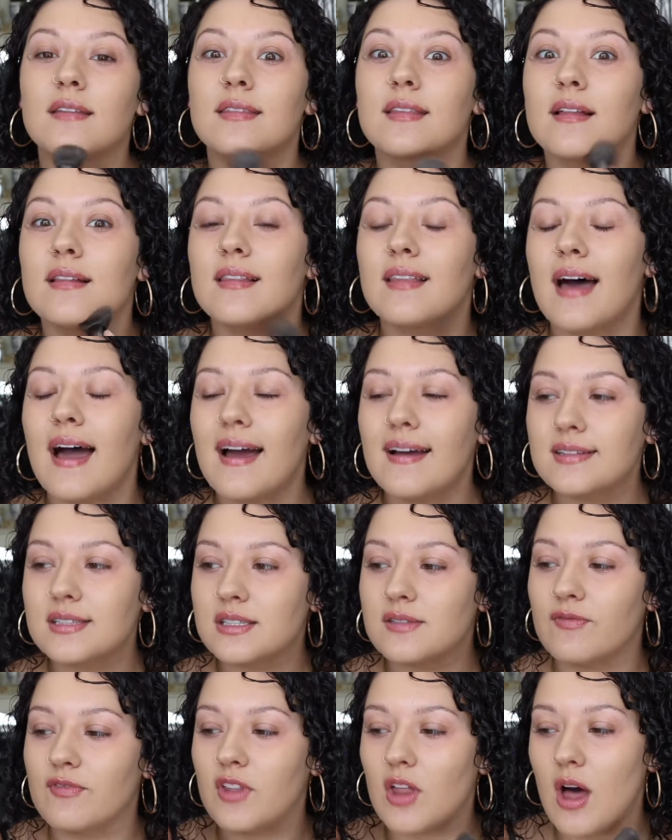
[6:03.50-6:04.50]
the
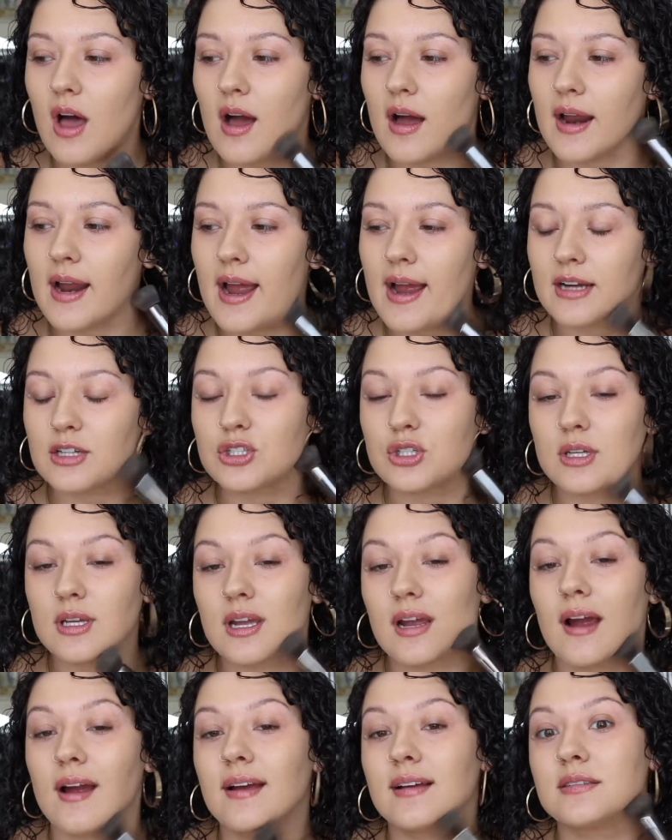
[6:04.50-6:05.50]
last vlog
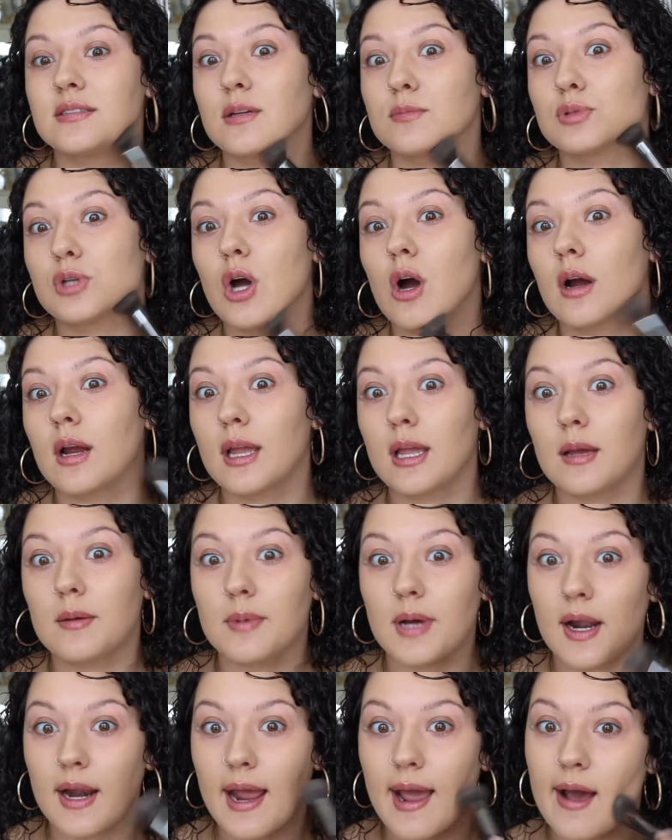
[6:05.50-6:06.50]
actually I ended up talking
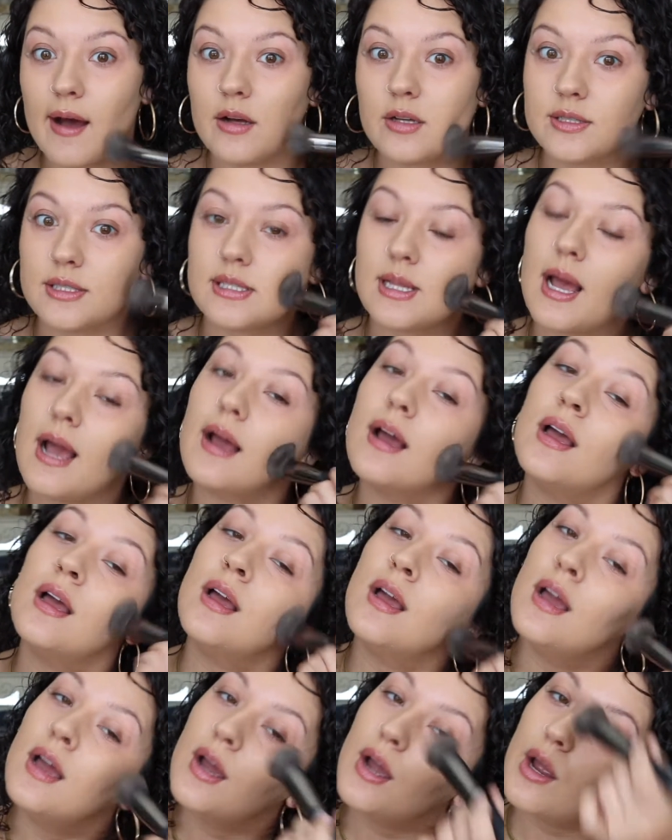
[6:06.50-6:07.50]
about a house that
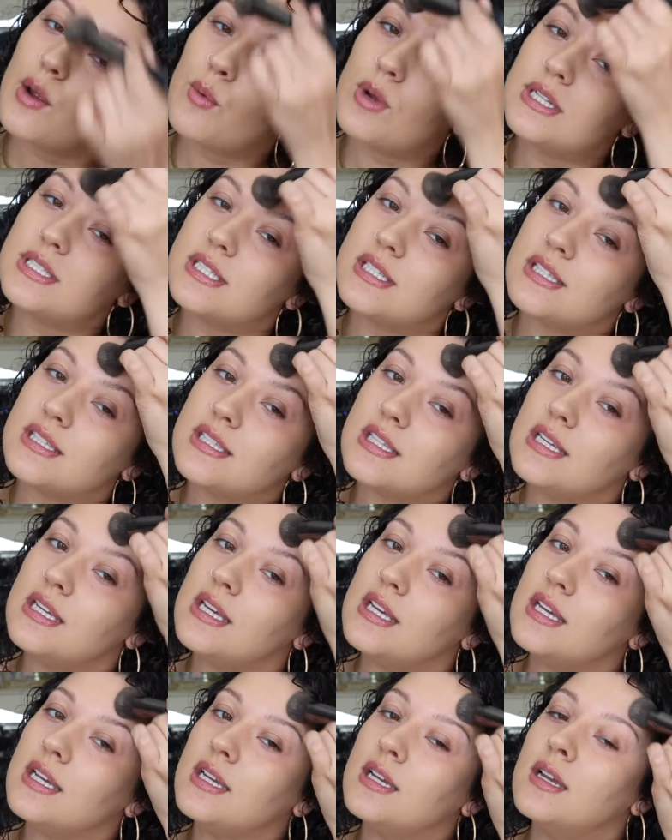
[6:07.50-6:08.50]
I went to
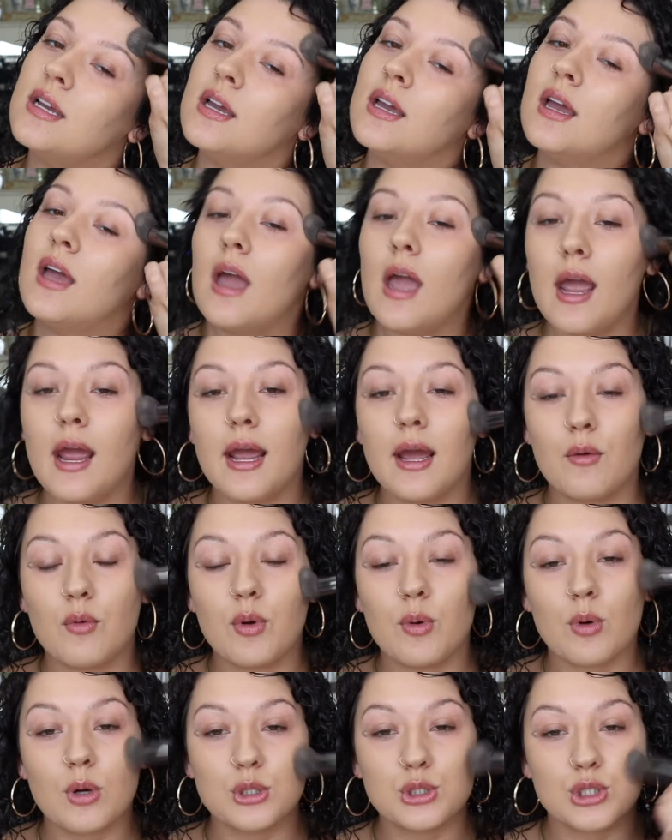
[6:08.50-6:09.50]
see and we
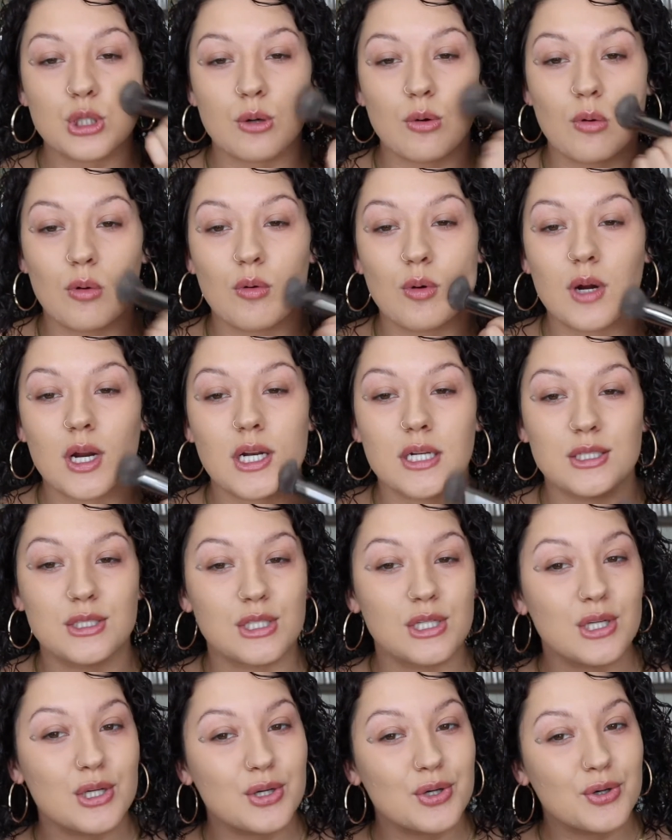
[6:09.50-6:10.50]
weren't sure what we were gonna
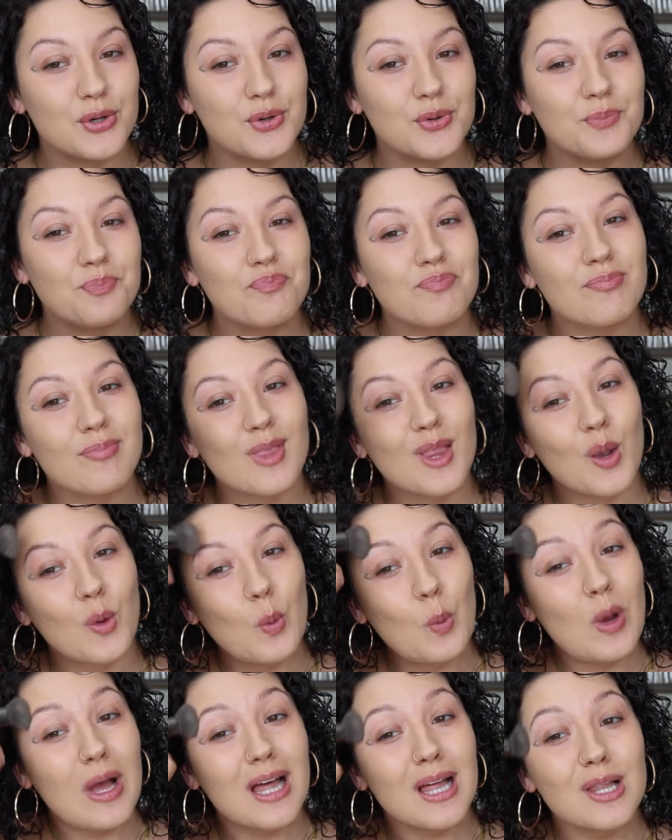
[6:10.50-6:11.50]
do.
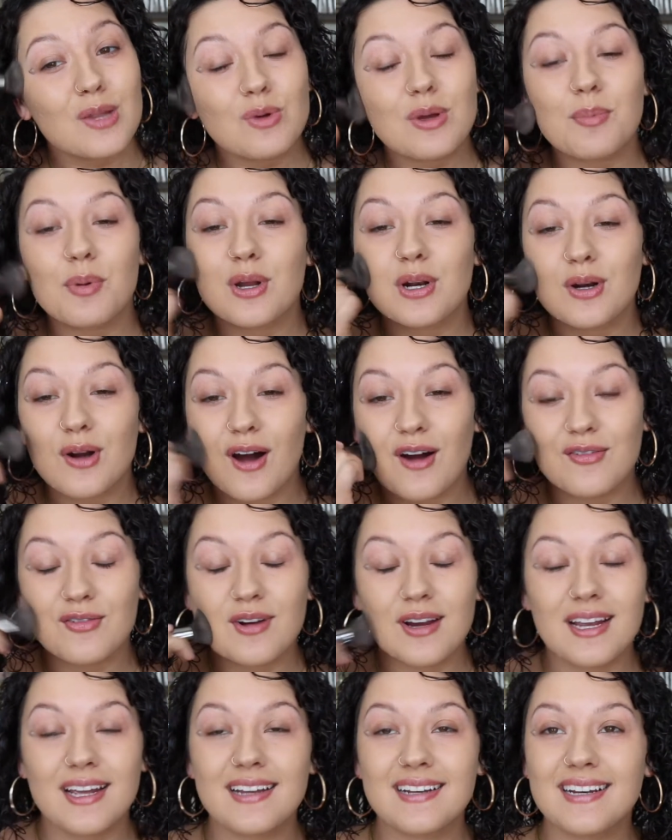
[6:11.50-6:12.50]
Well, we put an offer
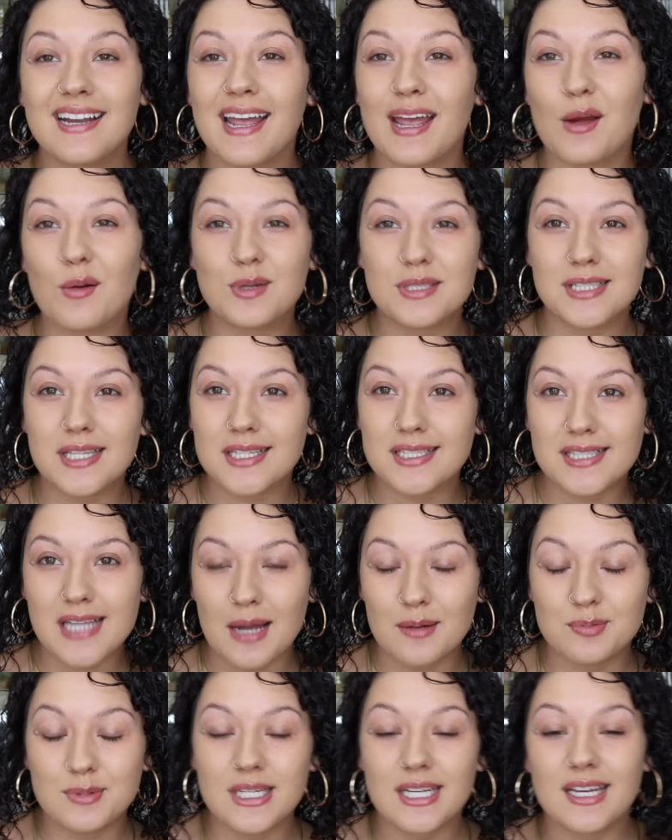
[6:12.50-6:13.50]
in, it was
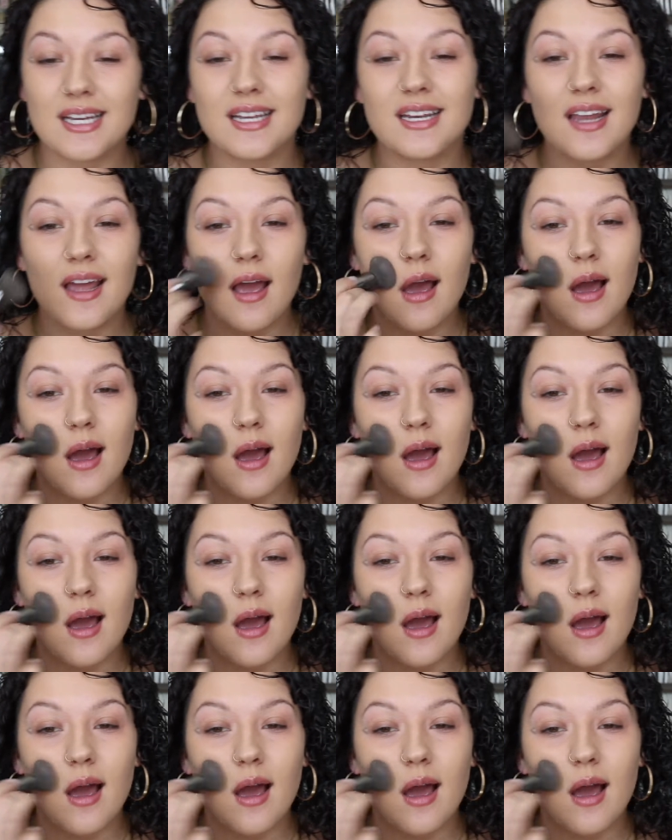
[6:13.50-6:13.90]
accepted,